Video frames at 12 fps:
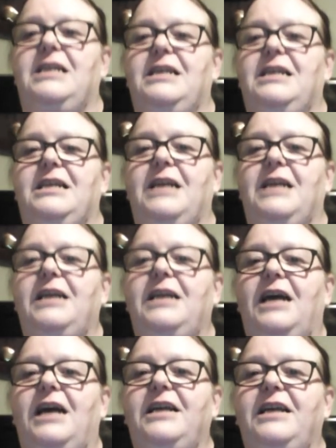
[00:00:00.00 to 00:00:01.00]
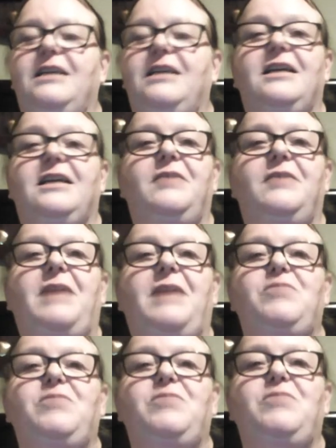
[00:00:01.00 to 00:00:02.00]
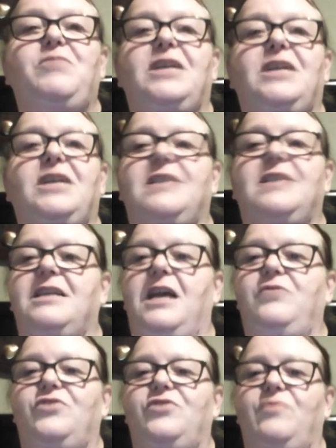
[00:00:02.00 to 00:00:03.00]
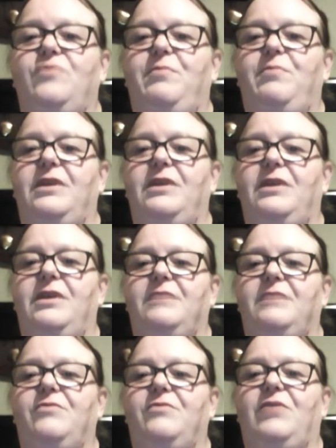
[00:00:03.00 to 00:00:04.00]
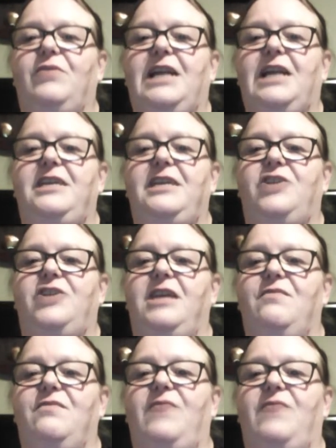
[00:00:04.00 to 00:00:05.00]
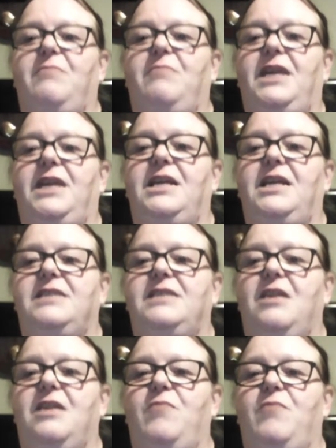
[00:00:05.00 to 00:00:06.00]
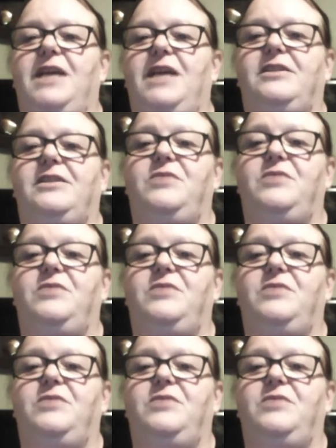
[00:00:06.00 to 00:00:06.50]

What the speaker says: Amjad says I used to remember Glade shaken back many years ago. My auntie.